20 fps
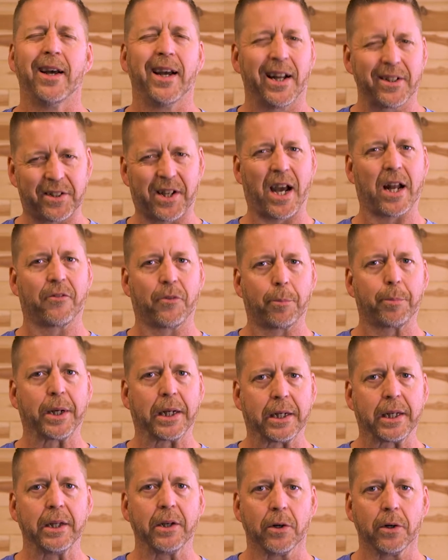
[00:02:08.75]
That's kind of a
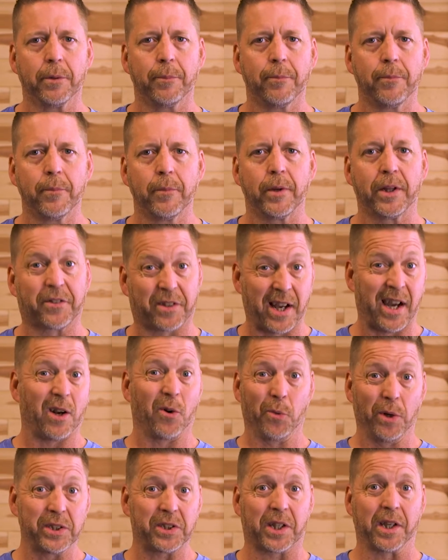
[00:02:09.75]
big deal. It's kind
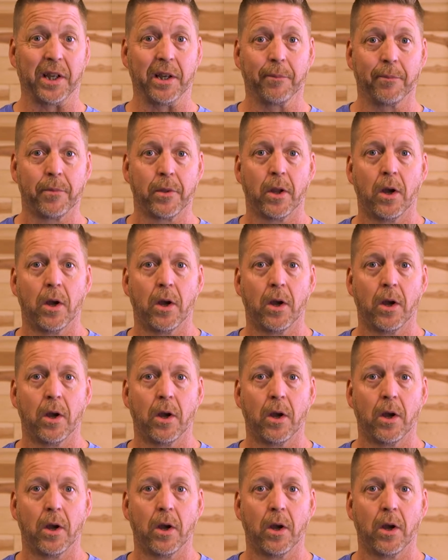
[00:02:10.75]
of risky.